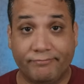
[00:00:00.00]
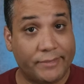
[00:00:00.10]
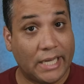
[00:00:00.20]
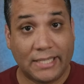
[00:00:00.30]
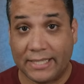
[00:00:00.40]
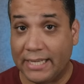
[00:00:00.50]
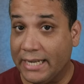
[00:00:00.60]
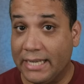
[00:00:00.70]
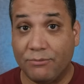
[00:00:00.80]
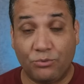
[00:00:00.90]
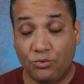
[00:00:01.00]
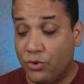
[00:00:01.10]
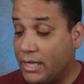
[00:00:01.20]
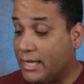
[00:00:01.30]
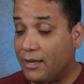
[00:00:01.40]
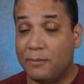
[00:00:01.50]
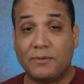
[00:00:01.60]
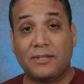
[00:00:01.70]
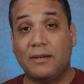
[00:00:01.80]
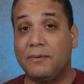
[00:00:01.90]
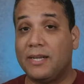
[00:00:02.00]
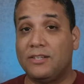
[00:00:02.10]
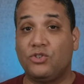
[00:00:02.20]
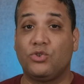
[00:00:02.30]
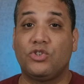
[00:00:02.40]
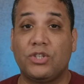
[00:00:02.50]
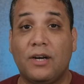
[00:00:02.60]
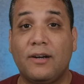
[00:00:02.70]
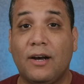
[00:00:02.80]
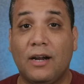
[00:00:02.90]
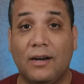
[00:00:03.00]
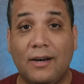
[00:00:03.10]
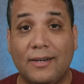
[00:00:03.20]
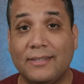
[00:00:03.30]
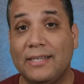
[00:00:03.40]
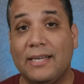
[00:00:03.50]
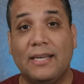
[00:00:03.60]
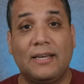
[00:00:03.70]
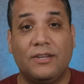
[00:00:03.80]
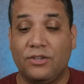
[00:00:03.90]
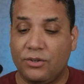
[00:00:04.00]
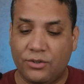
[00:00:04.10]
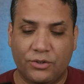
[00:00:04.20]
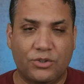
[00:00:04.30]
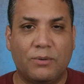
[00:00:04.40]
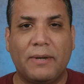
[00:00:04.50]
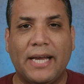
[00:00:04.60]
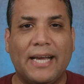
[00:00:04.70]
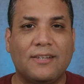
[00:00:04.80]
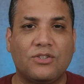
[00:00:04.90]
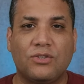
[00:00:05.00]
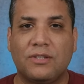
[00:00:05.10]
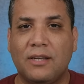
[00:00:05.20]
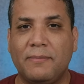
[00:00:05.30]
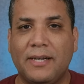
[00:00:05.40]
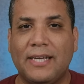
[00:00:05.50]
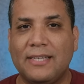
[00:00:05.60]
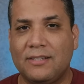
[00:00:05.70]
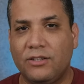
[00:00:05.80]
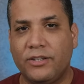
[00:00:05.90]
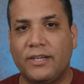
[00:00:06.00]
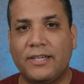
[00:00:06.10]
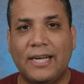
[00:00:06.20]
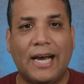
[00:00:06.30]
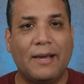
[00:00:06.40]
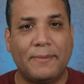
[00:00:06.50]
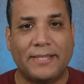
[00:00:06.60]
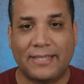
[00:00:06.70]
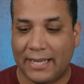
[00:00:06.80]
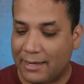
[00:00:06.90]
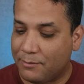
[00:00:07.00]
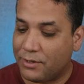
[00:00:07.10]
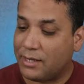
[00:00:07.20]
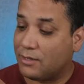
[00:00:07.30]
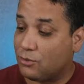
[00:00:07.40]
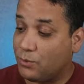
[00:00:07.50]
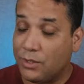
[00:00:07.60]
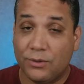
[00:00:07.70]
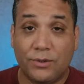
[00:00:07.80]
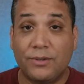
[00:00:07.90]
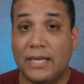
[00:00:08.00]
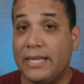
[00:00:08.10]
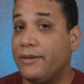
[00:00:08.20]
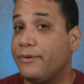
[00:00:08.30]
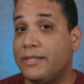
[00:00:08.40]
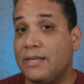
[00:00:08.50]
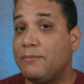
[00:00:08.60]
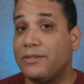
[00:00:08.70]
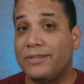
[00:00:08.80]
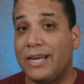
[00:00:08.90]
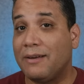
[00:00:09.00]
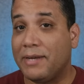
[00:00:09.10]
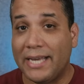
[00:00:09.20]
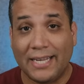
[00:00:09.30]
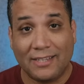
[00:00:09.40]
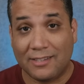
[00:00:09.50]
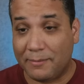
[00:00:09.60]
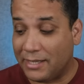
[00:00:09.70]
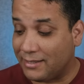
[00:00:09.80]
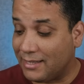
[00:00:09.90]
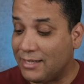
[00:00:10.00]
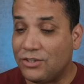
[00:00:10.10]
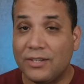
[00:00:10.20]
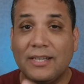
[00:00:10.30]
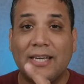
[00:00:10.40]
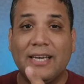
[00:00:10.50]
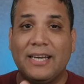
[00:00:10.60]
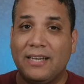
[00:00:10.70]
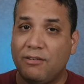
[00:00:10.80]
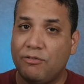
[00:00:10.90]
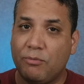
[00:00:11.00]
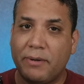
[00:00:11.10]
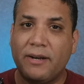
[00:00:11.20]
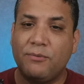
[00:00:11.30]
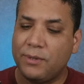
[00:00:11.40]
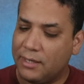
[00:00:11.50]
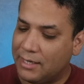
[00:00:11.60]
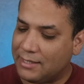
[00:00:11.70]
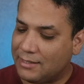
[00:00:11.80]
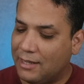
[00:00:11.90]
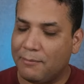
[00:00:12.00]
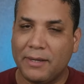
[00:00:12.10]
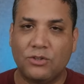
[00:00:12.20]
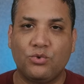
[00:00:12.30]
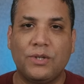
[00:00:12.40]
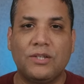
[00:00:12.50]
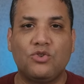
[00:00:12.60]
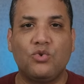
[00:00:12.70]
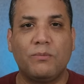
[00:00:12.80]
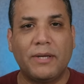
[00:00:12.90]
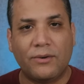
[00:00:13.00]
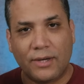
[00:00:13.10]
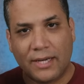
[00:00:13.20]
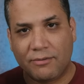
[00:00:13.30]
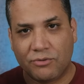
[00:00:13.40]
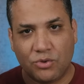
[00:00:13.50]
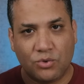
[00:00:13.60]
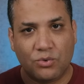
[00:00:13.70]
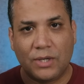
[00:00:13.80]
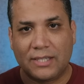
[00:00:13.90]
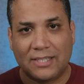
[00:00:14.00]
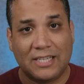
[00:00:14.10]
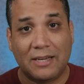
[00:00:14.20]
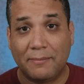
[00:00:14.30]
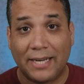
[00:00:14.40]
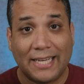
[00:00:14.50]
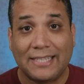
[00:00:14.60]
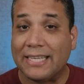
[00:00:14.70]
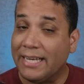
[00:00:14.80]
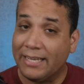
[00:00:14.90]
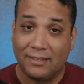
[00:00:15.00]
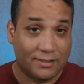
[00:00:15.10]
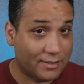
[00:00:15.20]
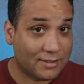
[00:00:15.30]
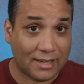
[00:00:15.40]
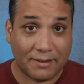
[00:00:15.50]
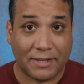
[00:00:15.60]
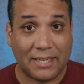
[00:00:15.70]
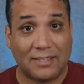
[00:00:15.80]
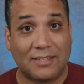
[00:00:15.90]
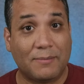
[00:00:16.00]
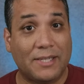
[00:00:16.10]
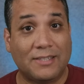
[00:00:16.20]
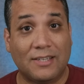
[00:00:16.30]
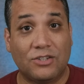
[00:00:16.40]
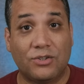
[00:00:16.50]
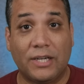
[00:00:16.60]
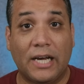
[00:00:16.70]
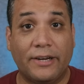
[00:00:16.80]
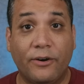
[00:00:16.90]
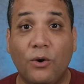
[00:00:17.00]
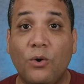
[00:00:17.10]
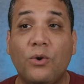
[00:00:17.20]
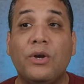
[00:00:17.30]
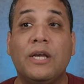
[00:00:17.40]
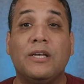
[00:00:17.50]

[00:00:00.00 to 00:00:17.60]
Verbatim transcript: That's it. It really helps stabilize your shot a lot. You know, there's some hacks to stabilize non-IBIS camera. As we all know, the EOS M doesn't have any stabilization. And if you pair with a lens like my 22mm f2 STM lens, doesn't have any stabilization at all.